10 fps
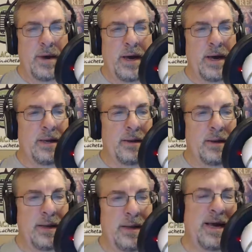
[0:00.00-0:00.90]
But
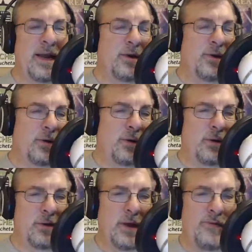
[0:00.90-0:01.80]
it's kind of
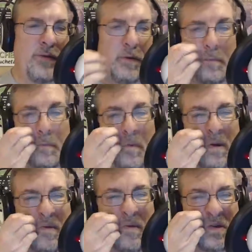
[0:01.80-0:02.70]
cool if
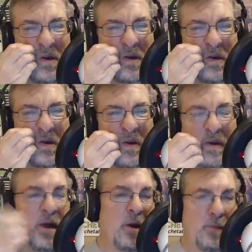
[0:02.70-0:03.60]
it's still
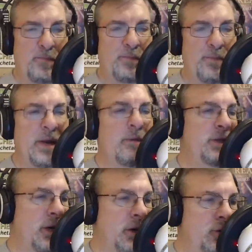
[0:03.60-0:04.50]
but
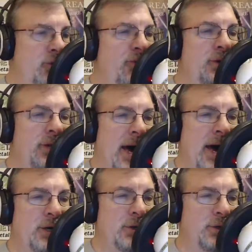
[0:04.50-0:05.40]
it's your first
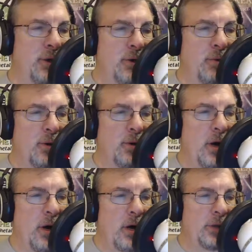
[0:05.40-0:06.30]
cache, and so you were.
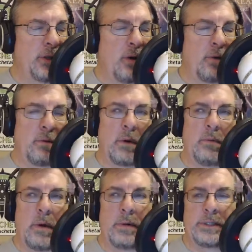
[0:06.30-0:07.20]
So
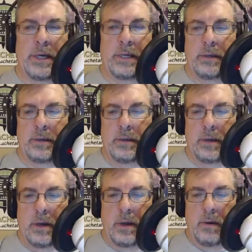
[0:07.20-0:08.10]
what was it?
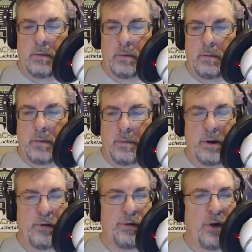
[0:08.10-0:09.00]
What were
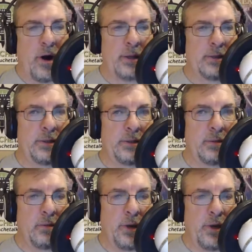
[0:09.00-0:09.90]
your thoughts
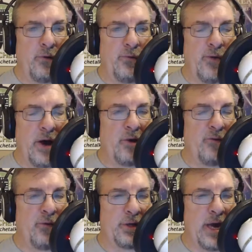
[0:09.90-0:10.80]
when you found your
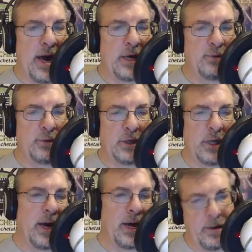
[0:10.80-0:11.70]
first cache? Was it
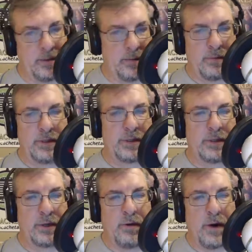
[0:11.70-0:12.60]
like, this
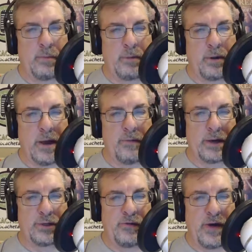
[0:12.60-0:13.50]
is incredible, I
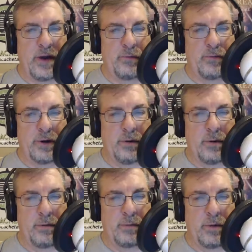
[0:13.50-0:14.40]
actually found one, or
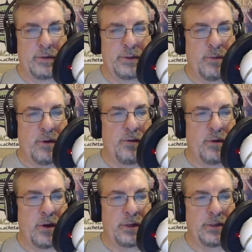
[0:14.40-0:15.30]
what were some of your
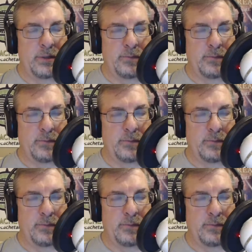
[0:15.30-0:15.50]
thoughts?